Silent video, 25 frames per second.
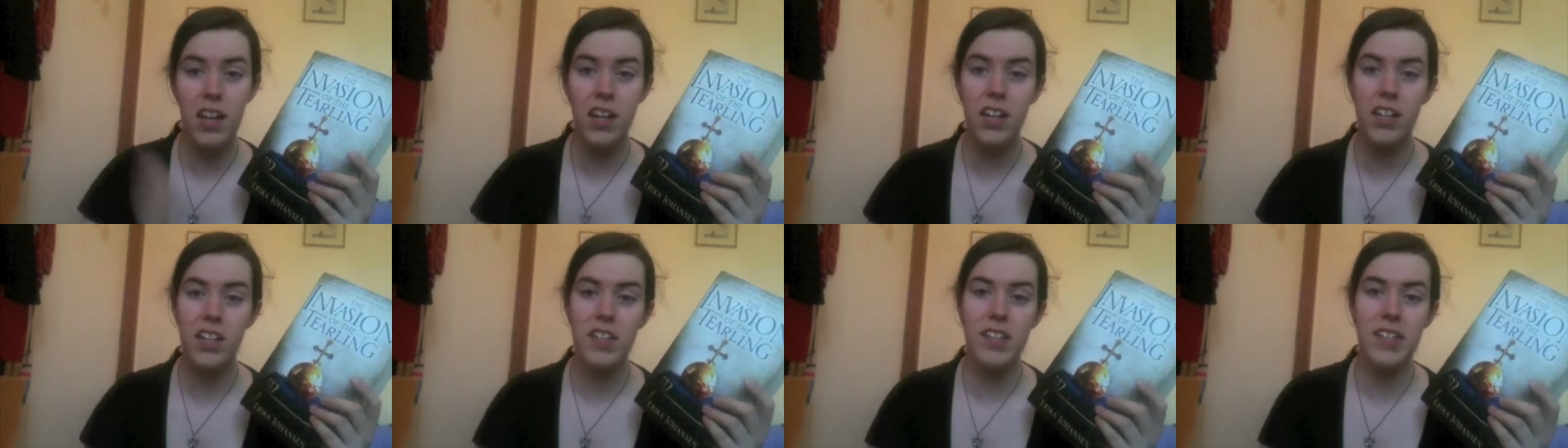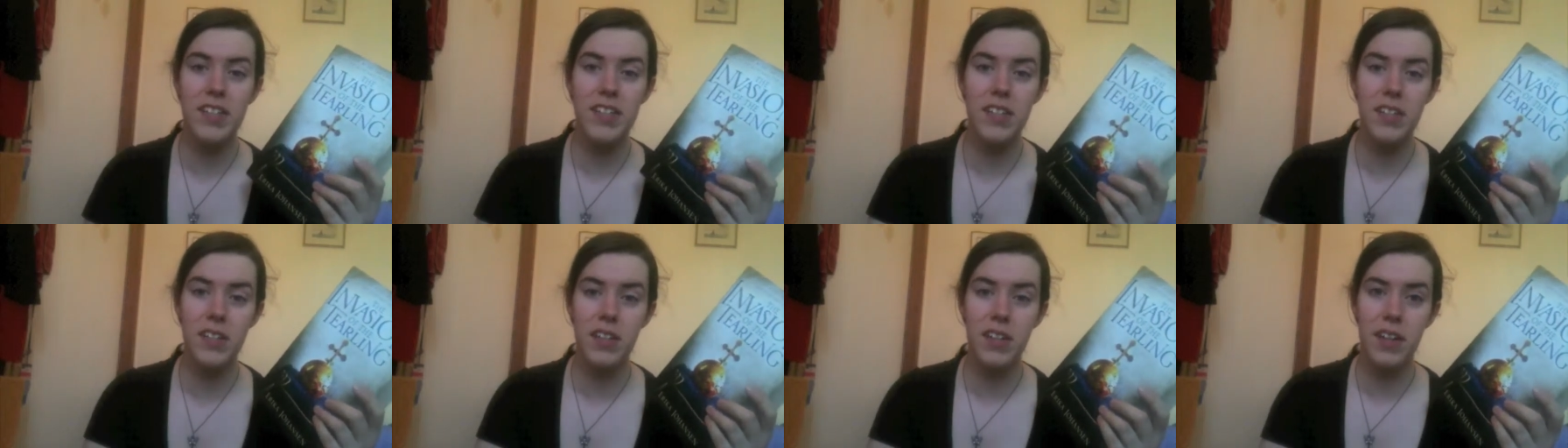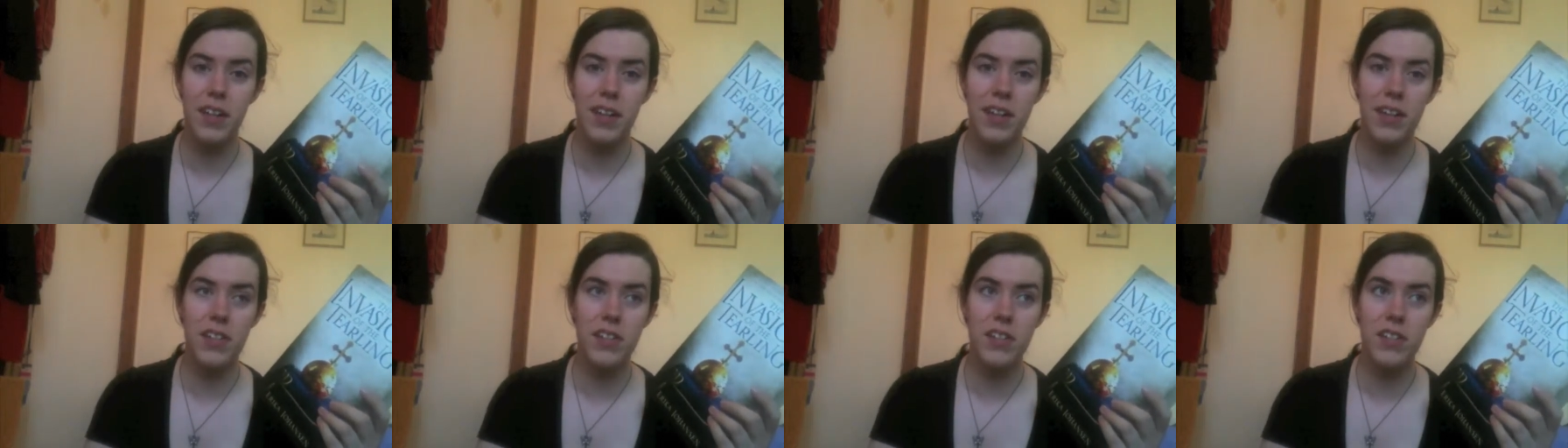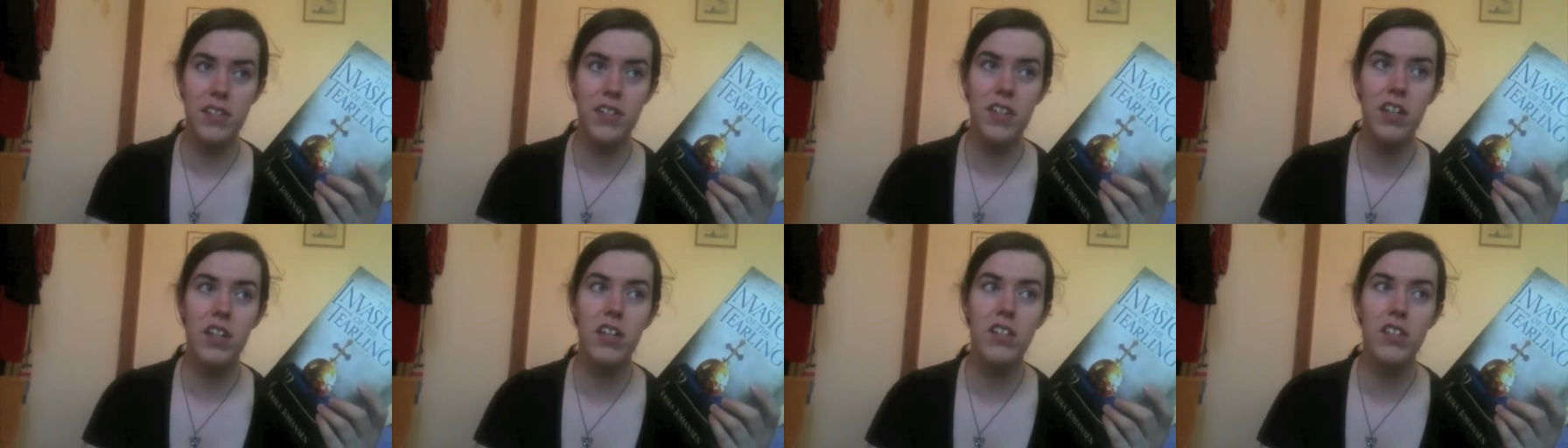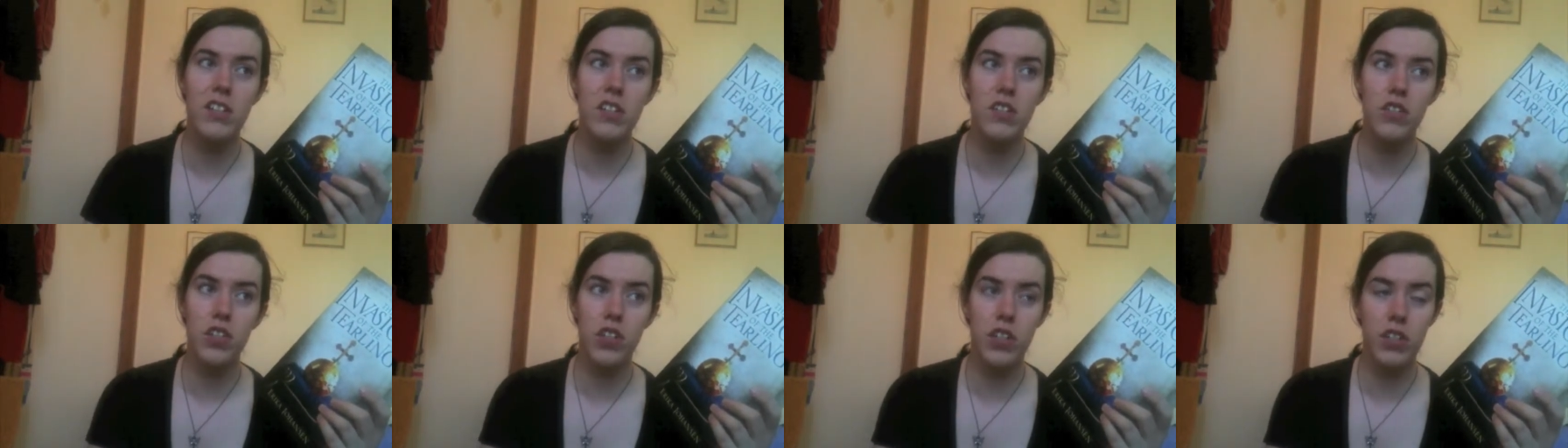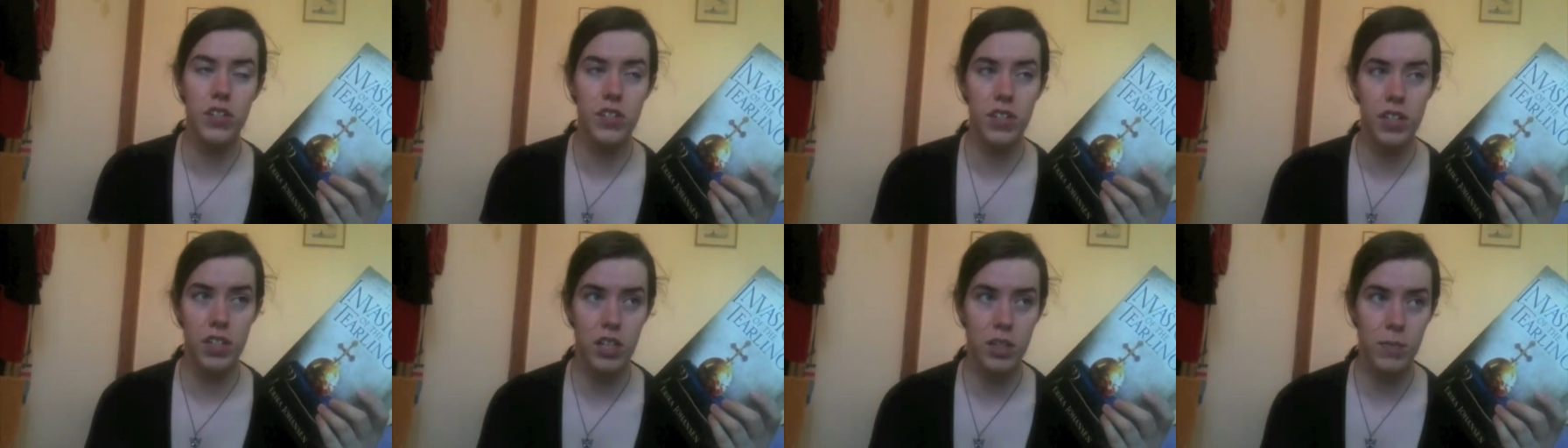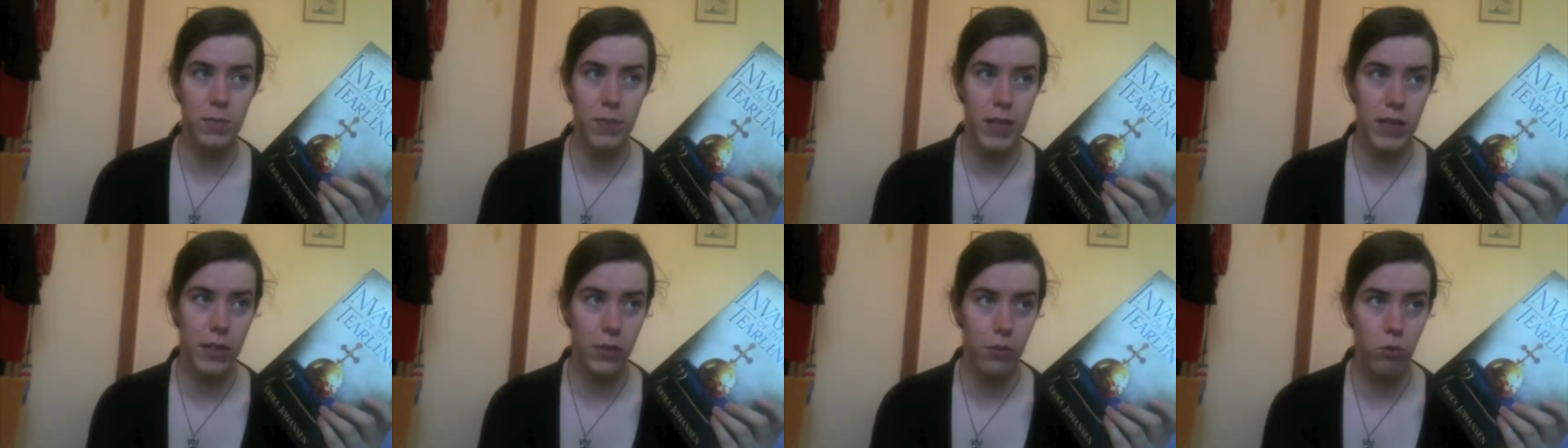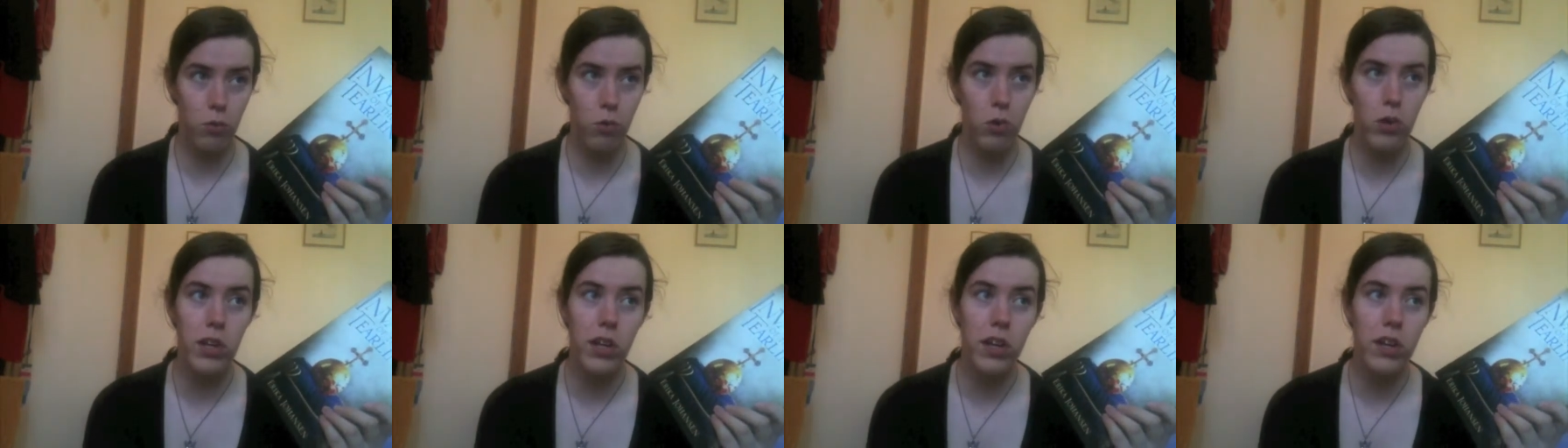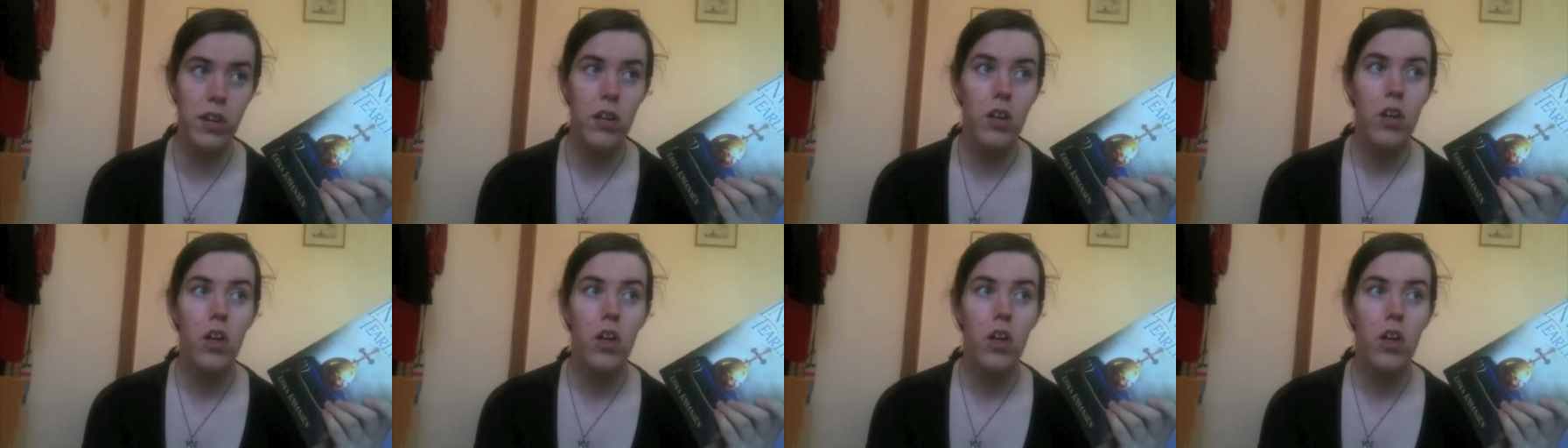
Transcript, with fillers: and like starts adjusting to being the ruler.